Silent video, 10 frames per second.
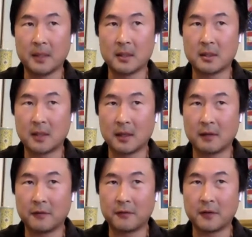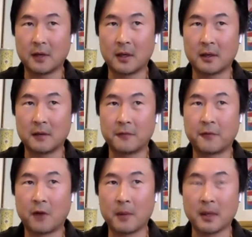instead of
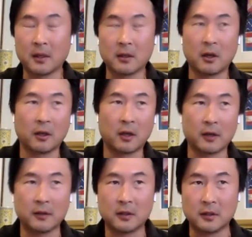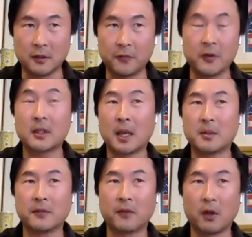farming a lot of different
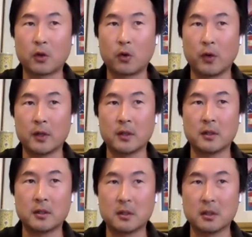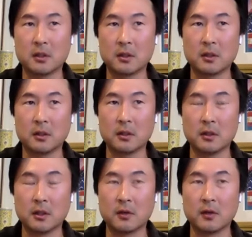types of altcoins,
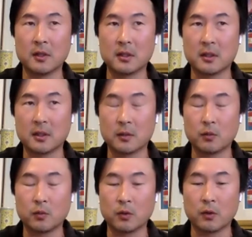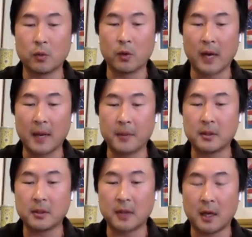we're
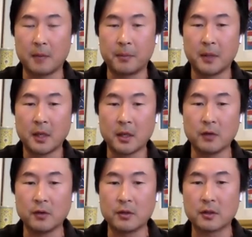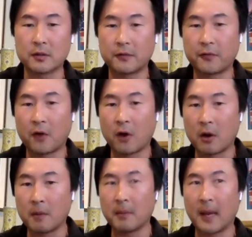able to help users
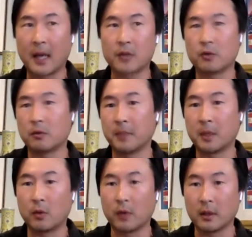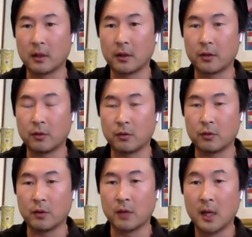farm actual Bitcoin
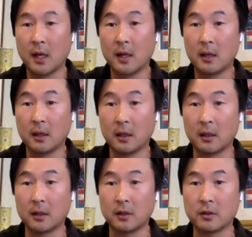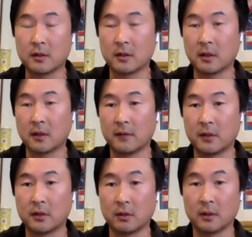through the use of the
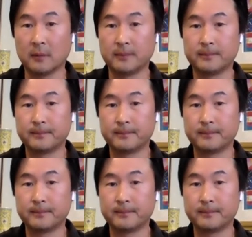governance token.